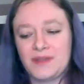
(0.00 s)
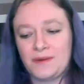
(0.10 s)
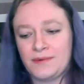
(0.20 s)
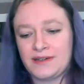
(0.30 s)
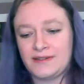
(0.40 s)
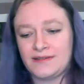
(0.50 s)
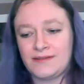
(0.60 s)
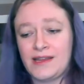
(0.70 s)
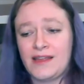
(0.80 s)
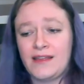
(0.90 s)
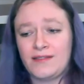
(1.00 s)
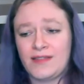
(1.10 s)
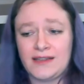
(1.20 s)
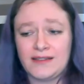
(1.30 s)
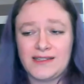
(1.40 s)
Well,
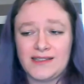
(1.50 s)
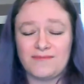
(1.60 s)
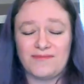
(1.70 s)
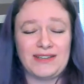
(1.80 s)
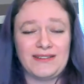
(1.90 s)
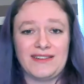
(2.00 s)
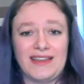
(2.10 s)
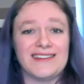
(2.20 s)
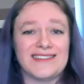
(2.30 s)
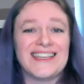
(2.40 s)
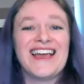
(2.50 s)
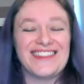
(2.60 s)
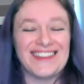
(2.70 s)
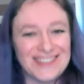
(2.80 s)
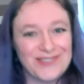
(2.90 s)
that's
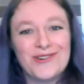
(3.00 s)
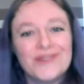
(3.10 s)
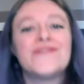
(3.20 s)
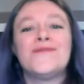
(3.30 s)
awful